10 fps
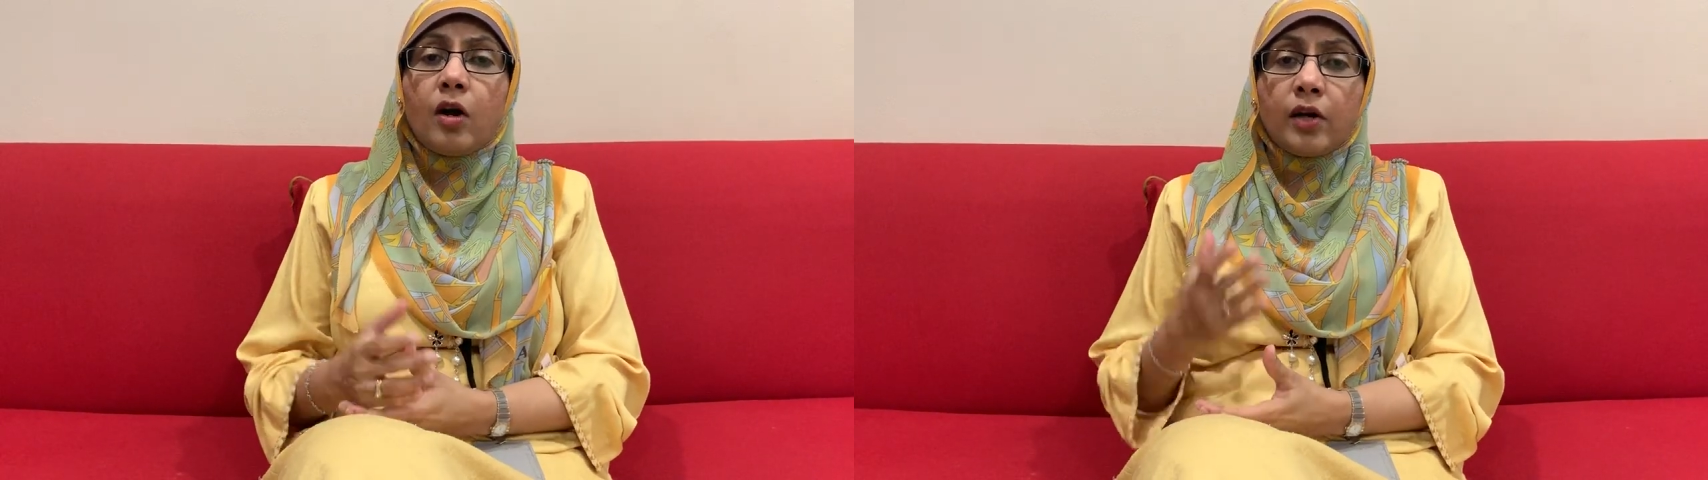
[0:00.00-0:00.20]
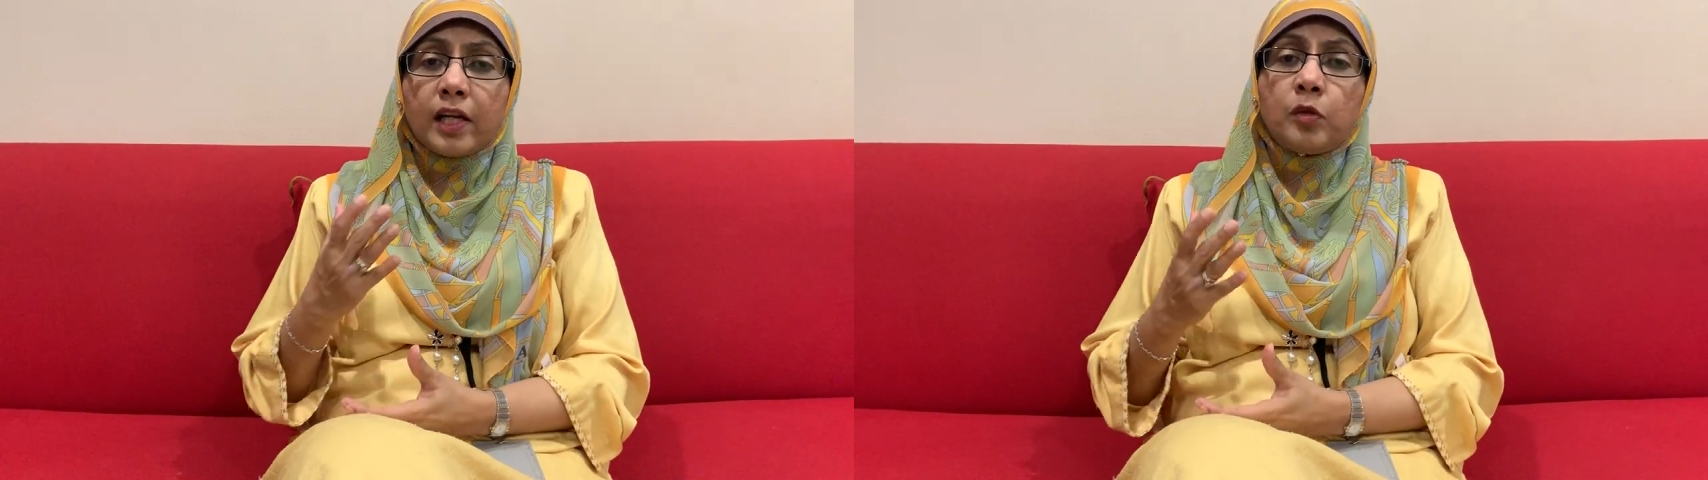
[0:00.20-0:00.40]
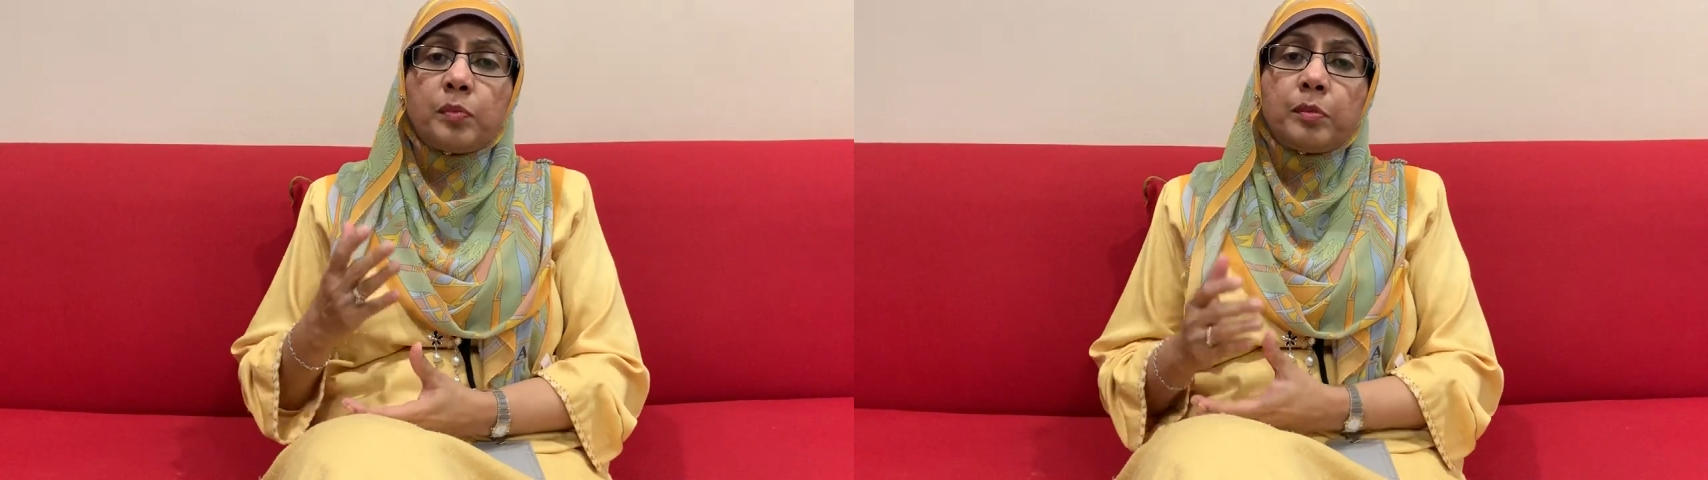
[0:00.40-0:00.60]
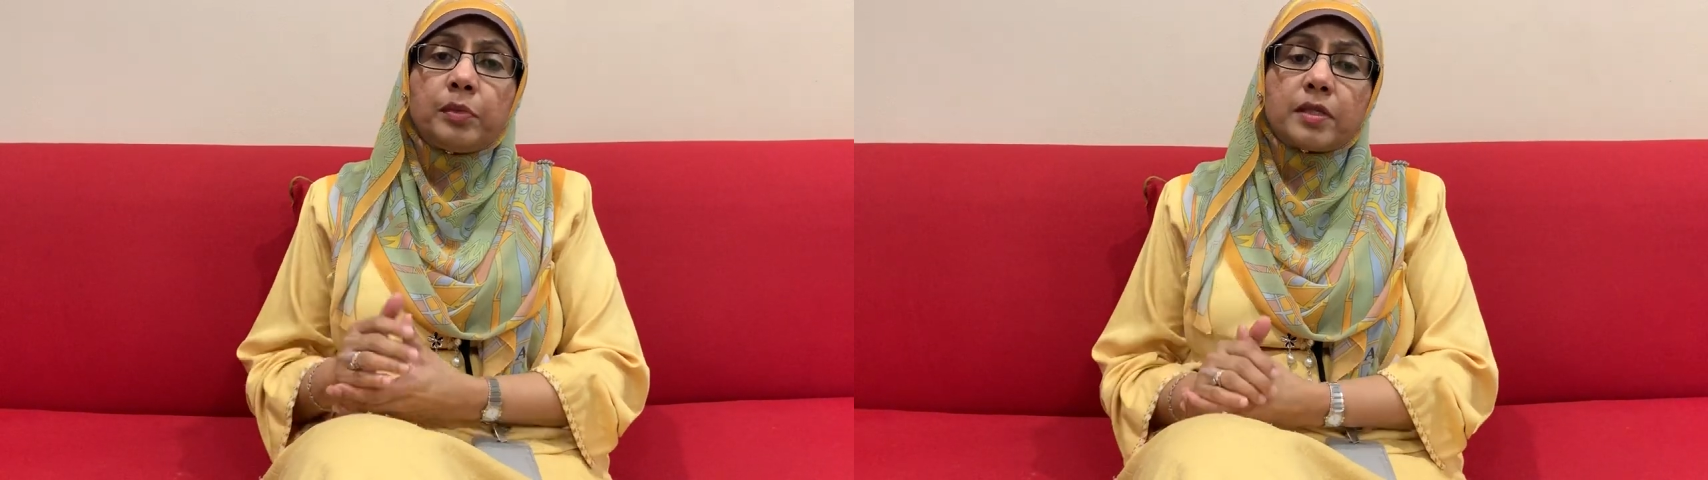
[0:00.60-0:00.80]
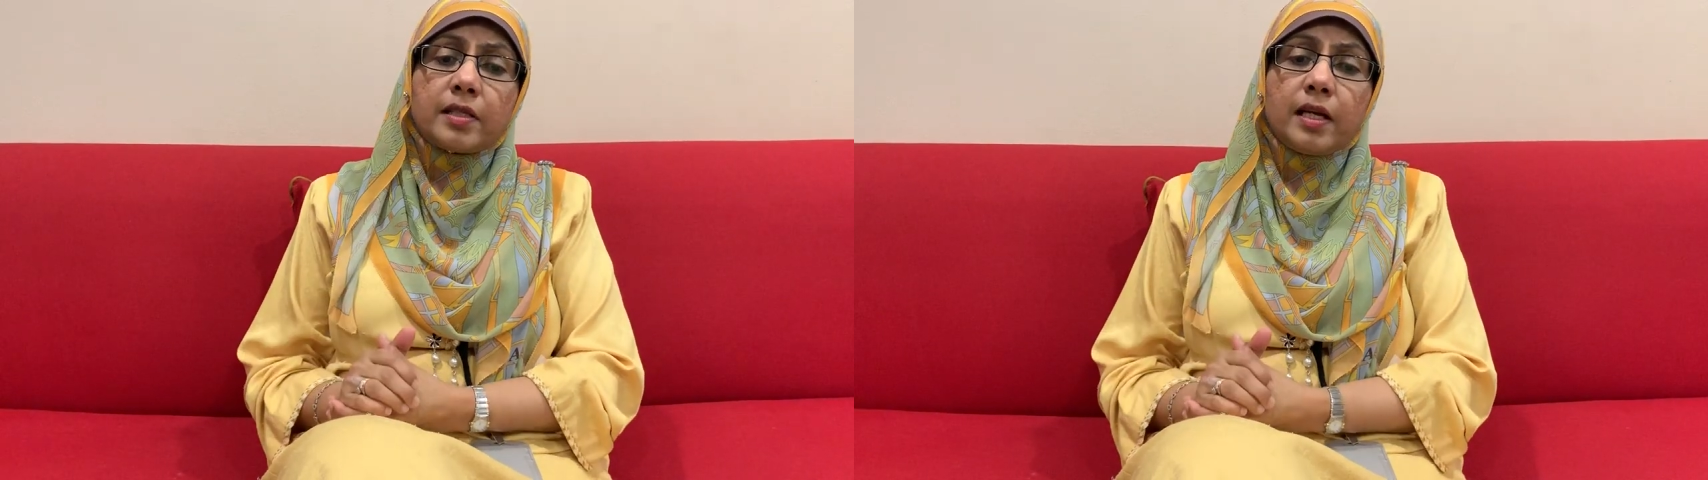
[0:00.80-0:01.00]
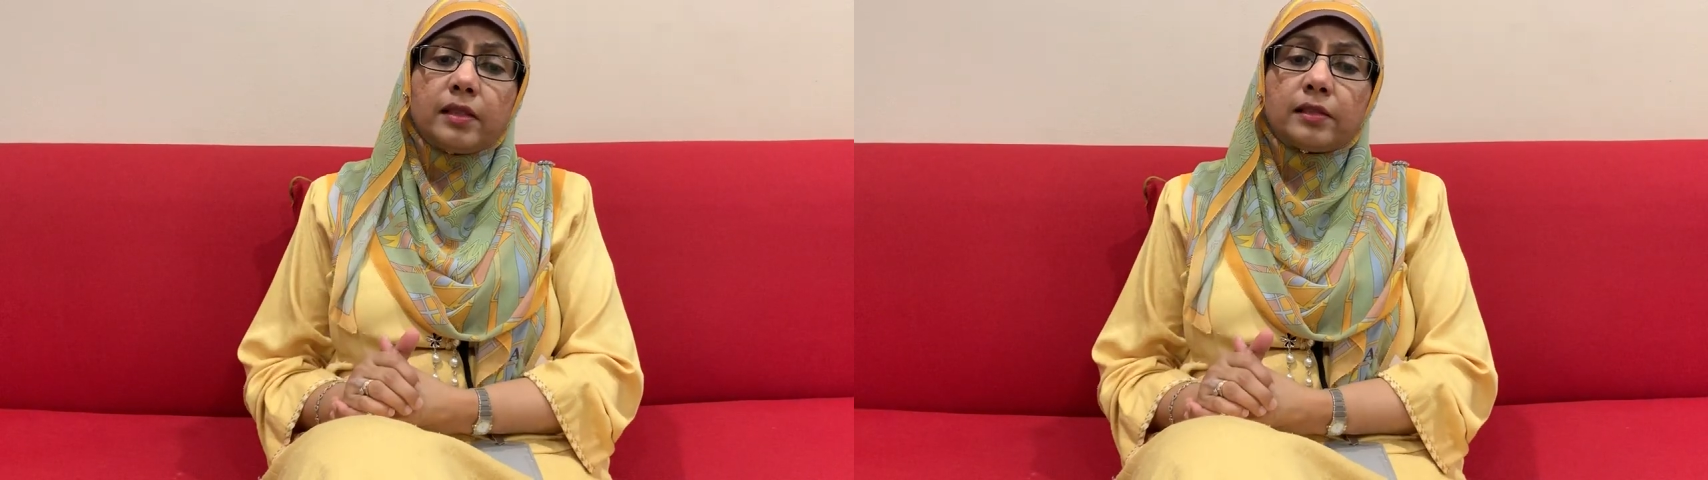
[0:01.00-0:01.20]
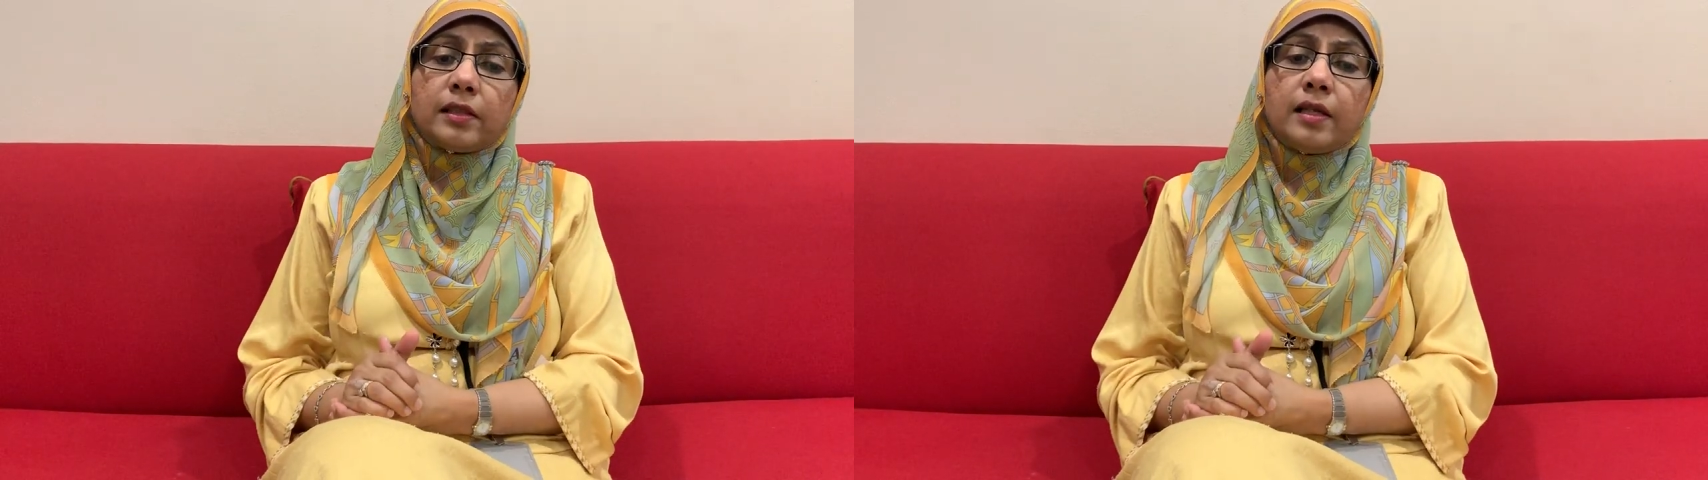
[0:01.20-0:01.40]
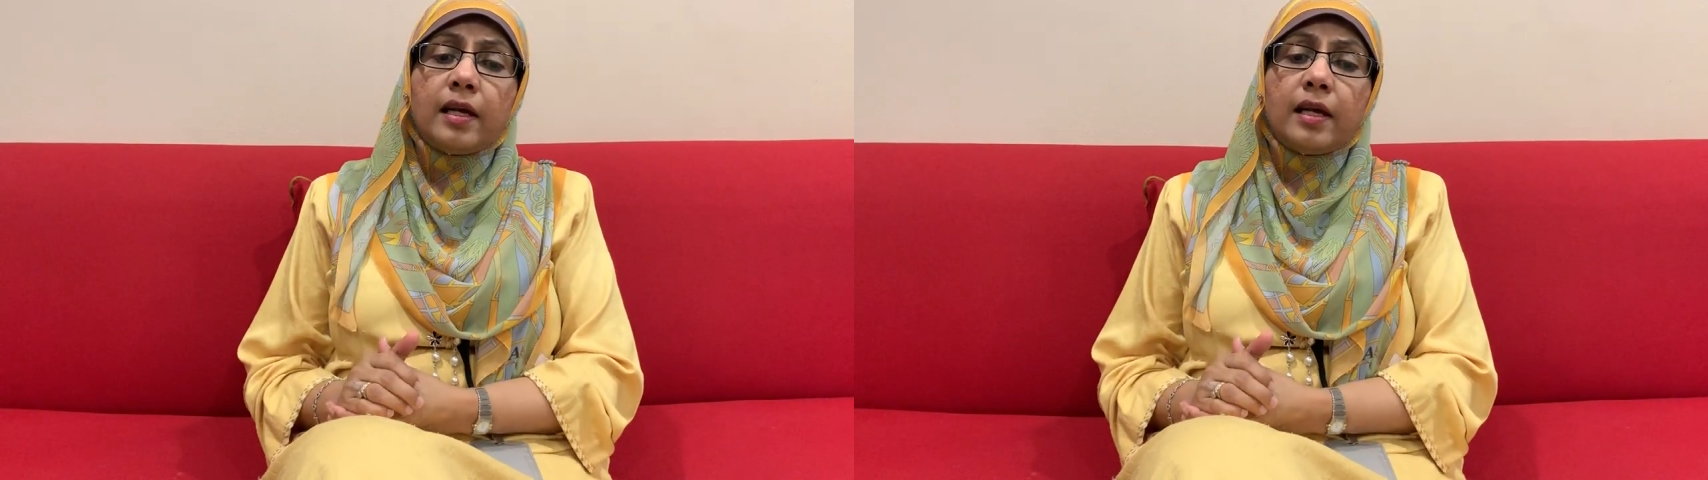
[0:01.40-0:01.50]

on our people's health